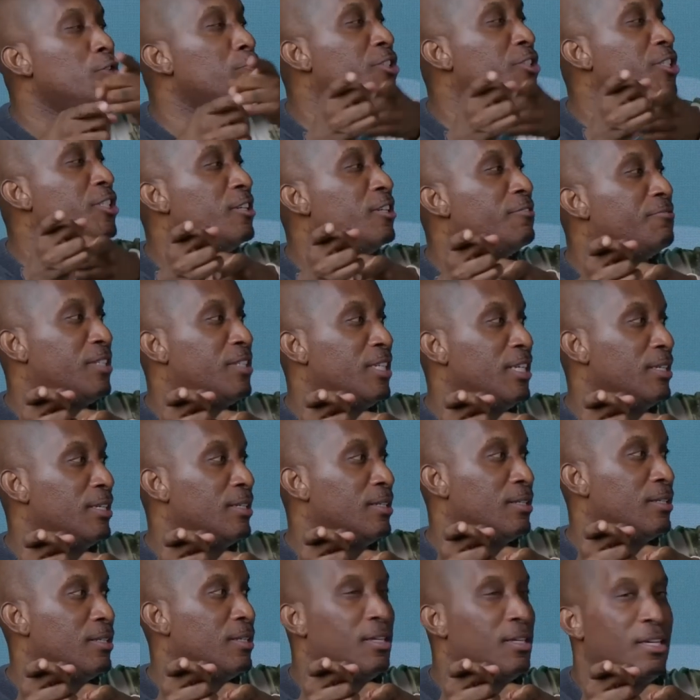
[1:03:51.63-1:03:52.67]
you've shifted
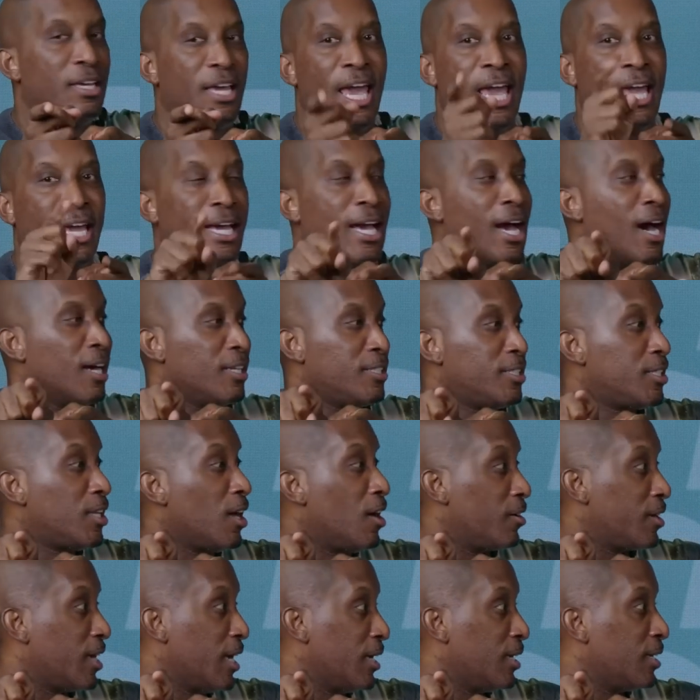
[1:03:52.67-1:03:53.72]
and God's
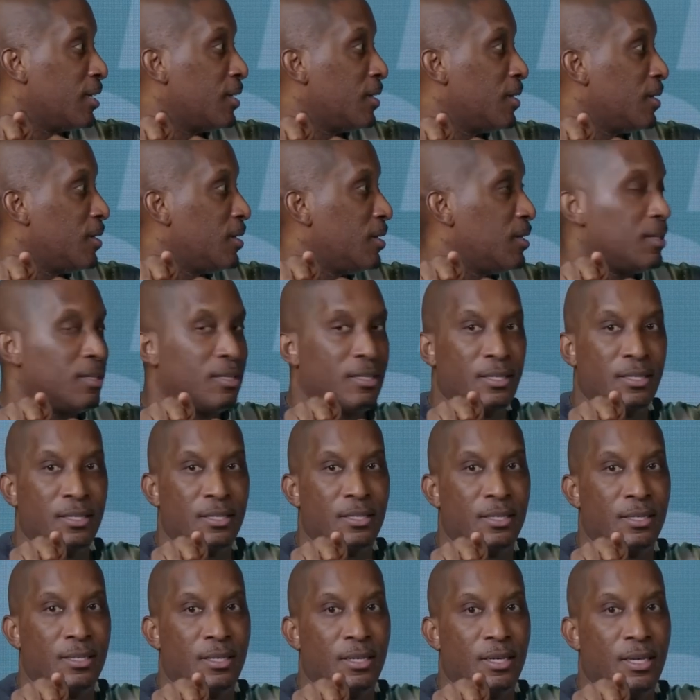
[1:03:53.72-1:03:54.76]
talking.
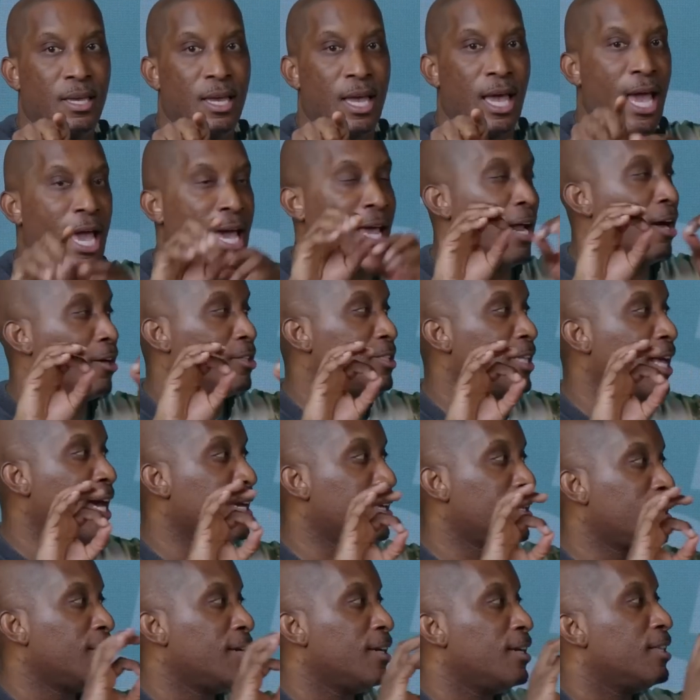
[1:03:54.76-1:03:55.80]
And I was
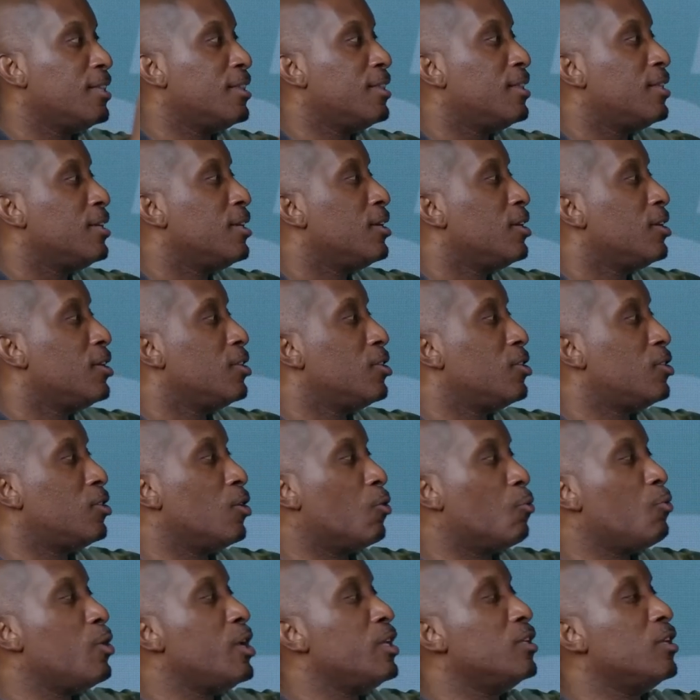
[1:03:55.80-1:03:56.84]
like,
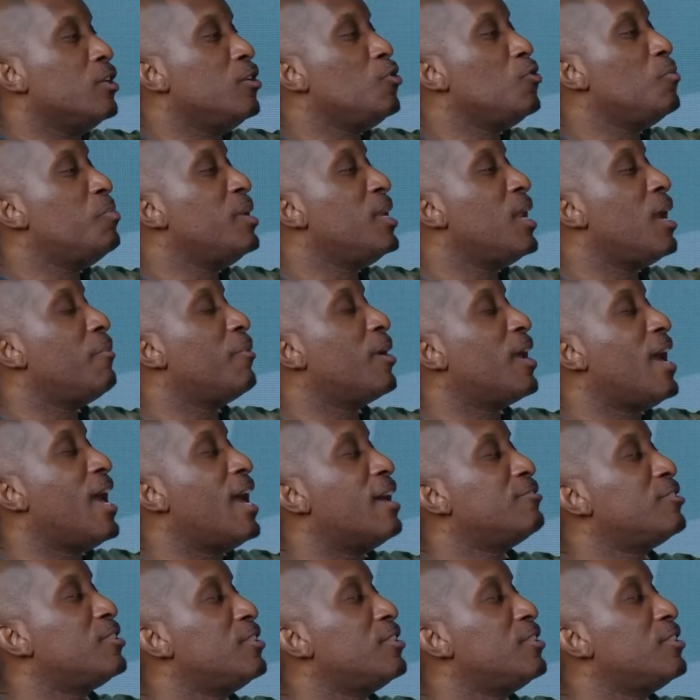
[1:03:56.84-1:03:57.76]
the reason you've been able to have